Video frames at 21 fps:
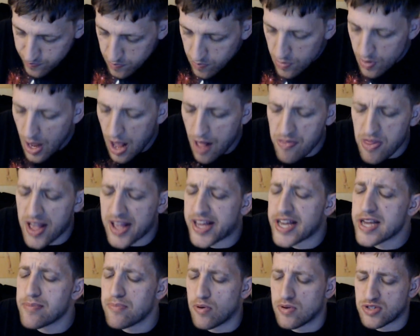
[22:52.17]
And they
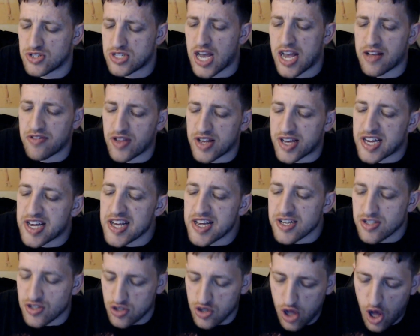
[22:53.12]
keep on saying the key
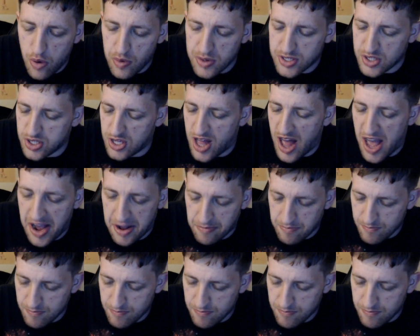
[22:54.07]
is Lois Lane.